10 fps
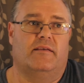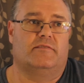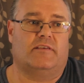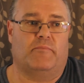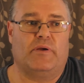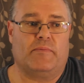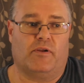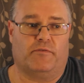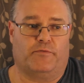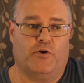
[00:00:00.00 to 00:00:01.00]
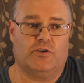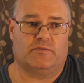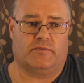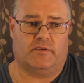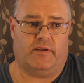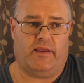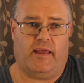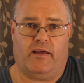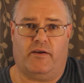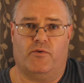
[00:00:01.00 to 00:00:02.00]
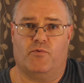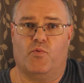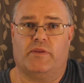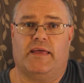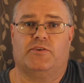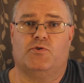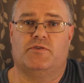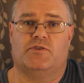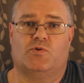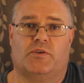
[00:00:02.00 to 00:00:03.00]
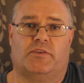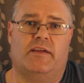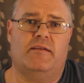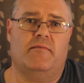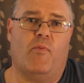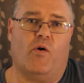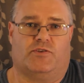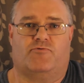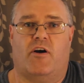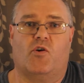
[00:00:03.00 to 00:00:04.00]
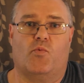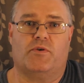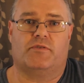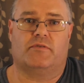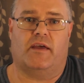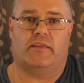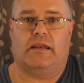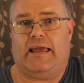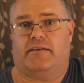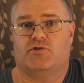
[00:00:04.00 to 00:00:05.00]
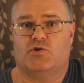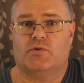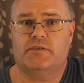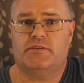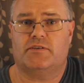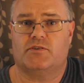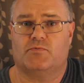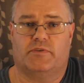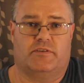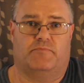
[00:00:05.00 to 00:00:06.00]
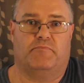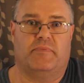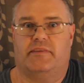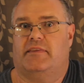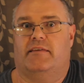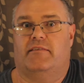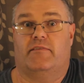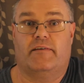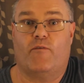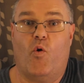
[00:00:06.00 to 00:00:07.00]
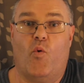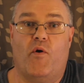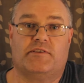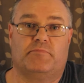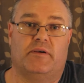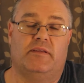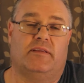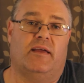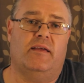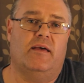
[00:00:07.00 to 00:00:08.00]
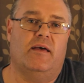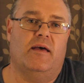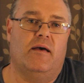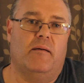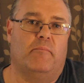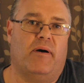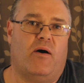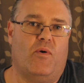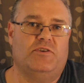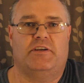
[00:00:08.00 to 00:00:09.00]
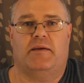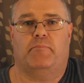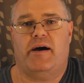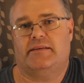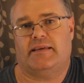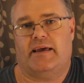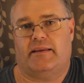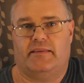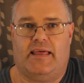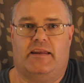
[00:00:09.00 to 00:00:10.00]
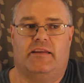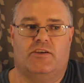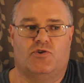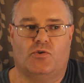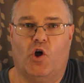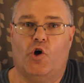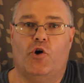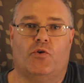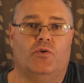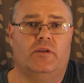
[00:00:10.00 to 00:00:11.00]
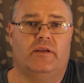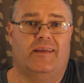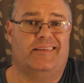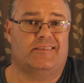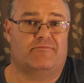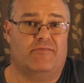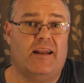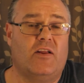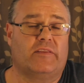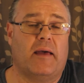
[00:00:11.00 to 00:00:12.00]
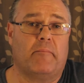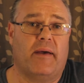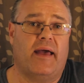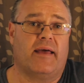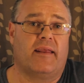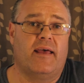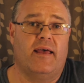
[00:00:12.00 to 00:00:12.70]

Some people at first, you know, when they do this sort of thing, might struggle with, you know, the lack of sugars, because they've always been there. But once you get past that, that initial hurdle, it's really not that bad.